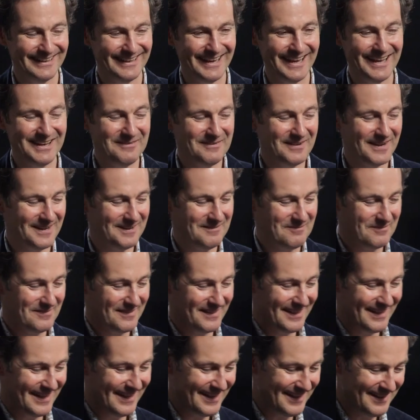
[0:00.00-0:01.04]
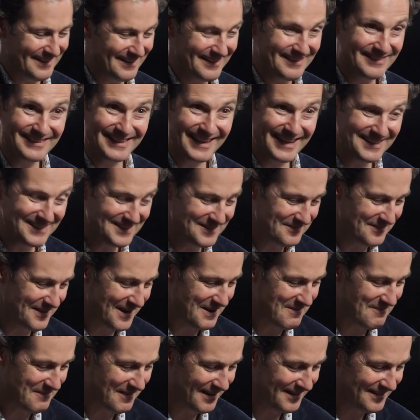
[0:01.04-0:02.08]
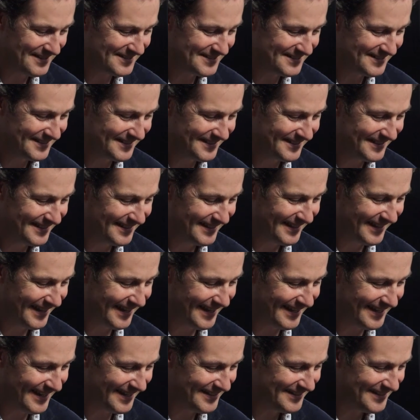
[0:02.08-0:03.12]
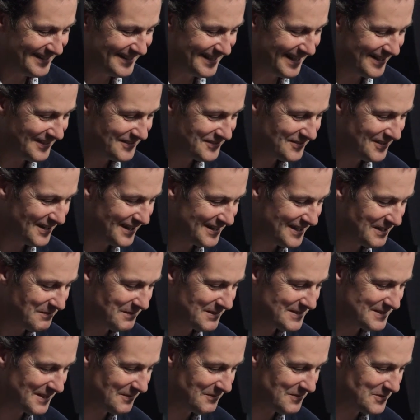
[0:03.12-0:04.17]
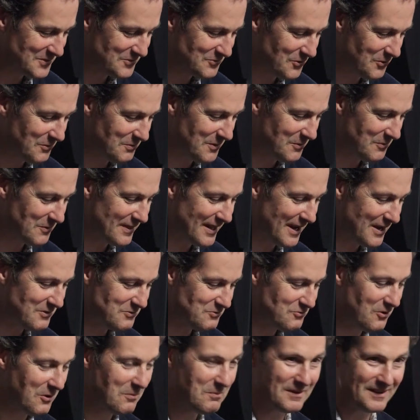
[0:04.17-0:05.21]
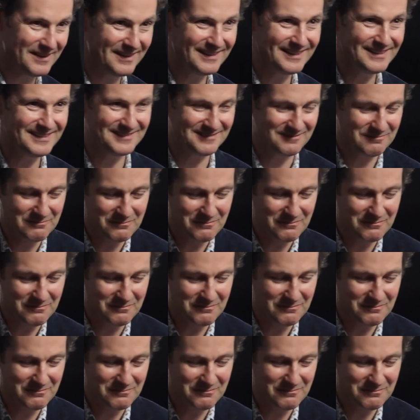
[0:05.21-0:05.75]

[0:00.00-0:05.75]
Anyway, thank you very much. And I think I'll try and get myself a strawberry without dropping it.